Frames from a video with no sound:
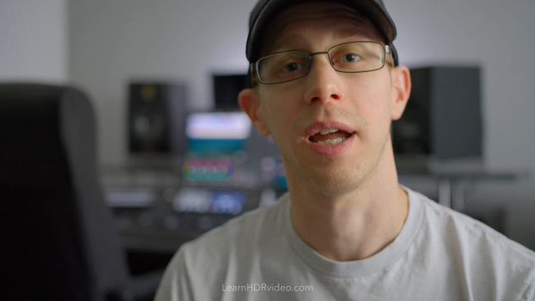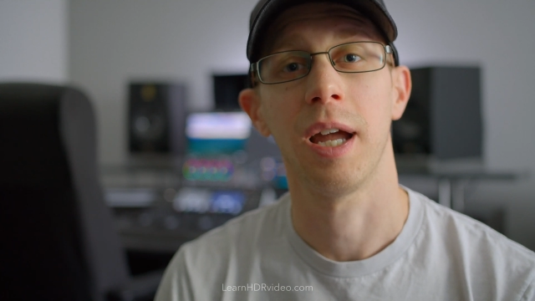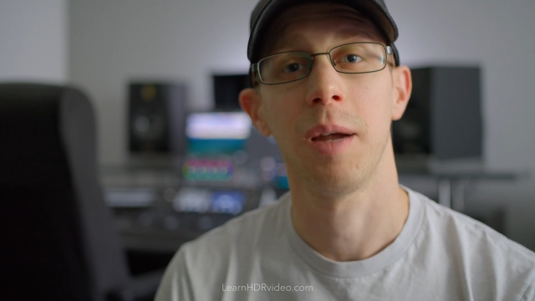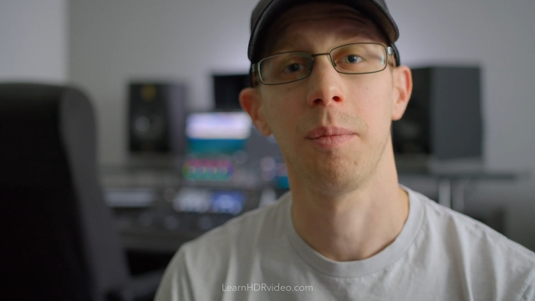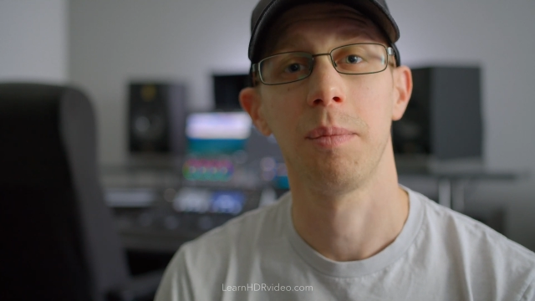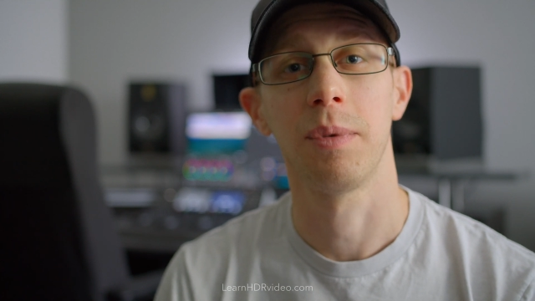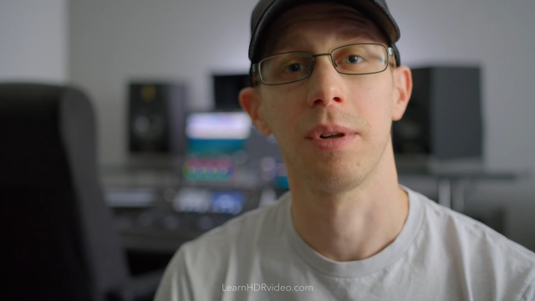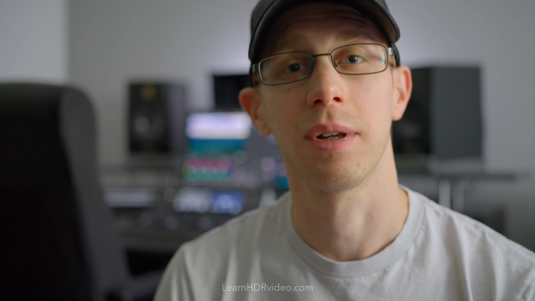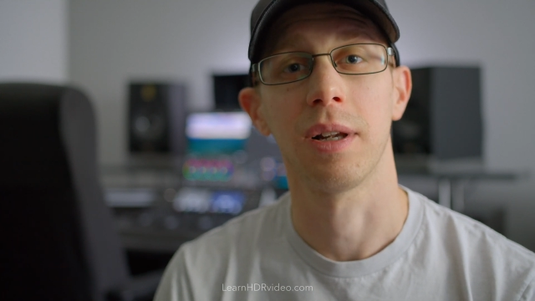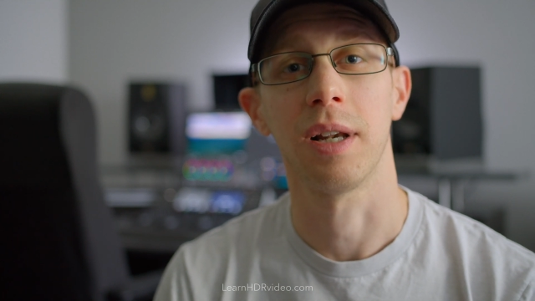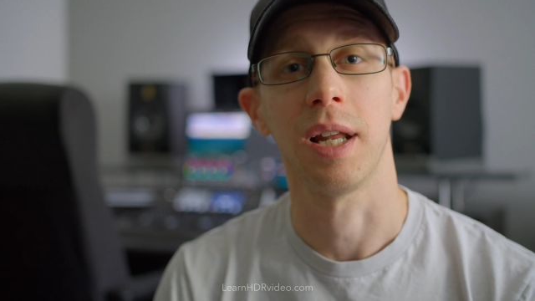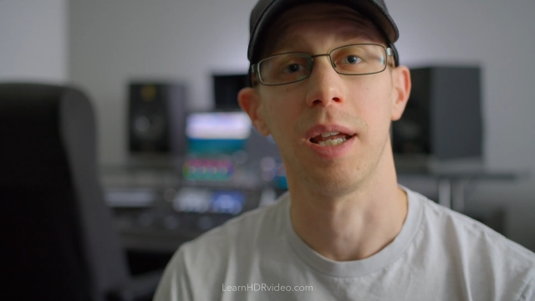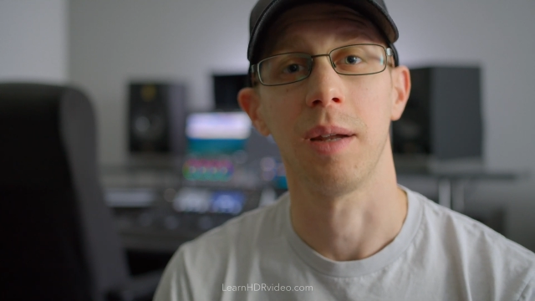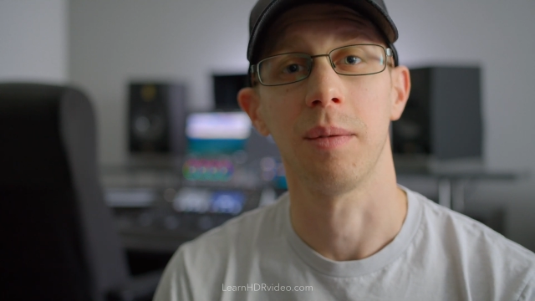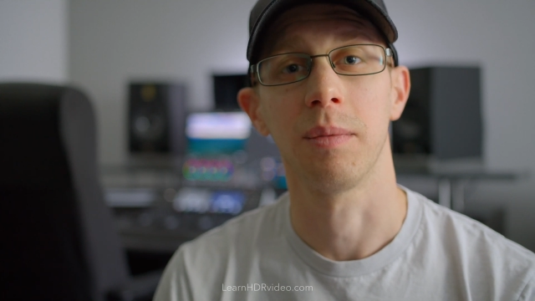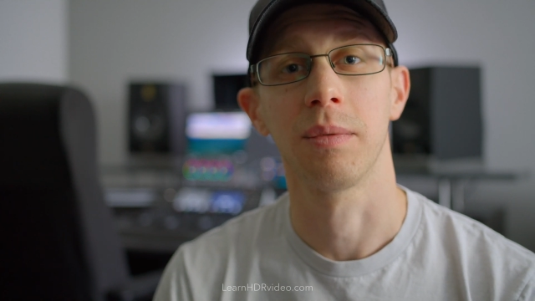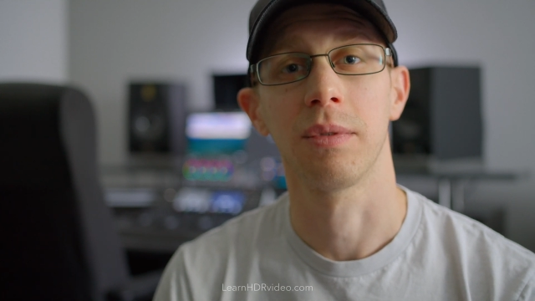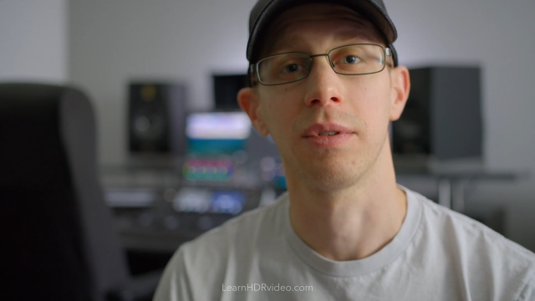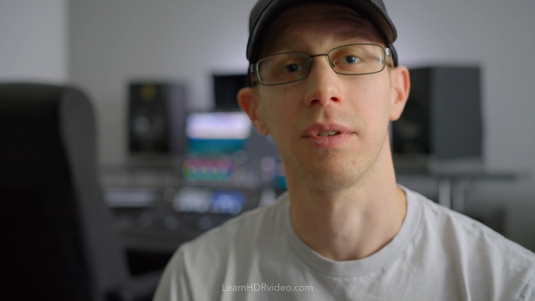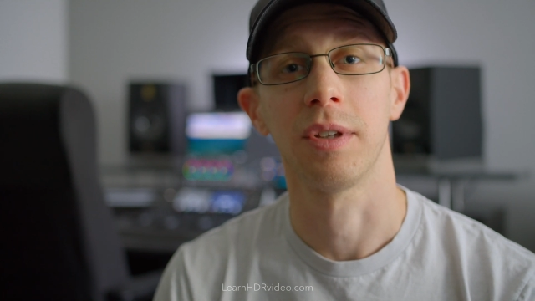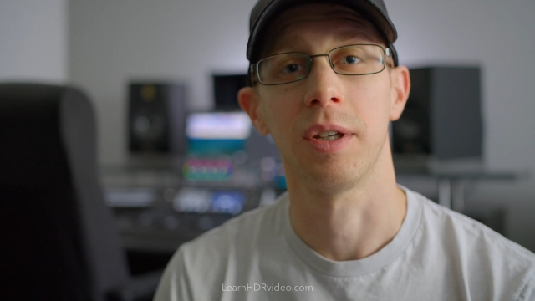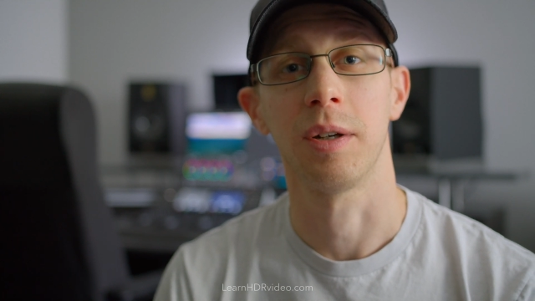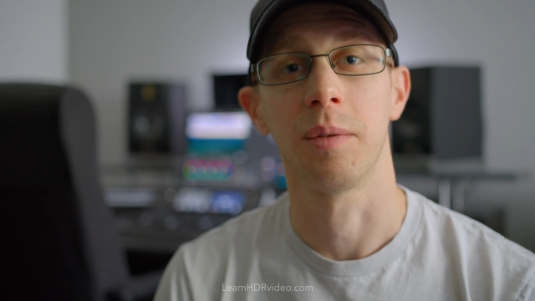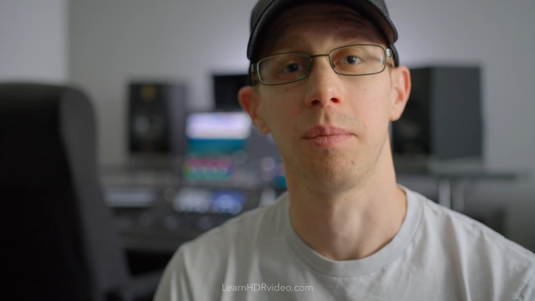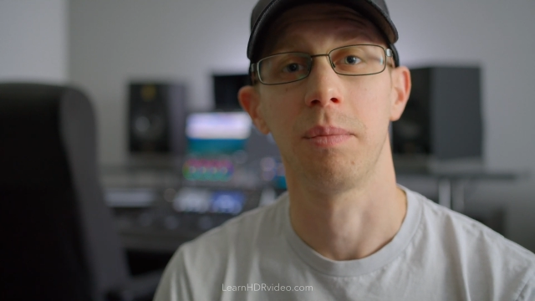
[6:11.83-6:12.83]
Apple
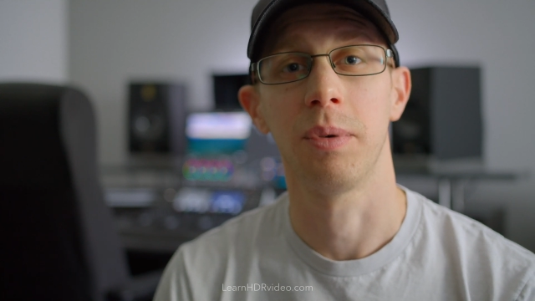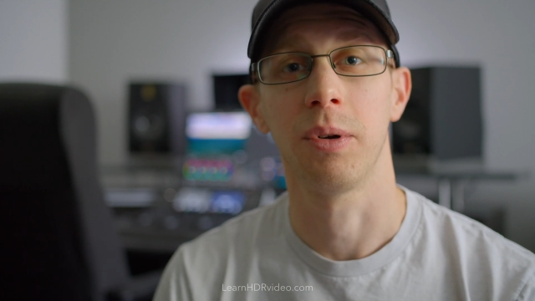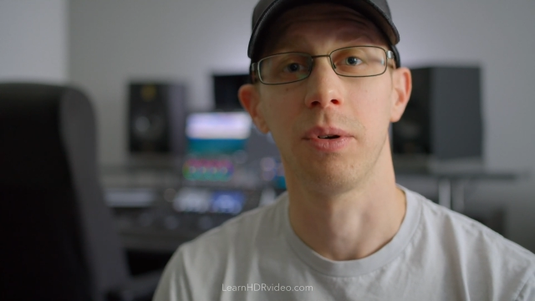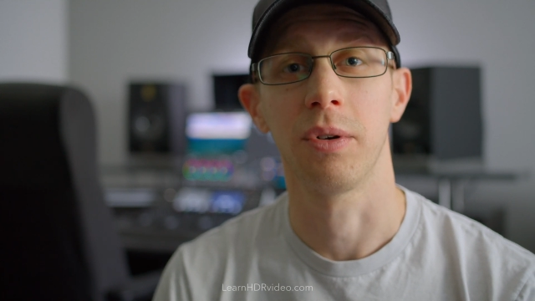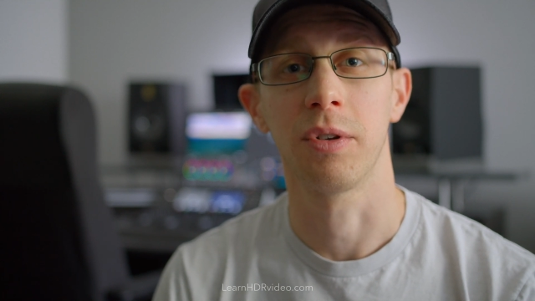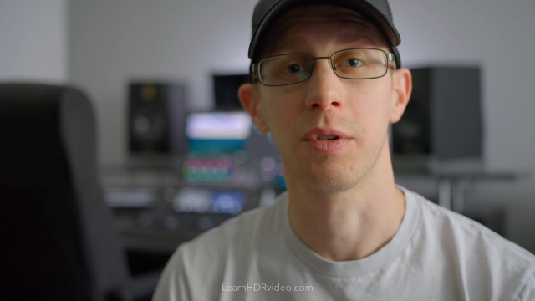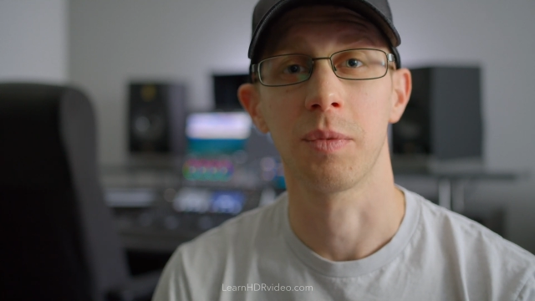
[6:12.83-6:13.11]
claims their Pro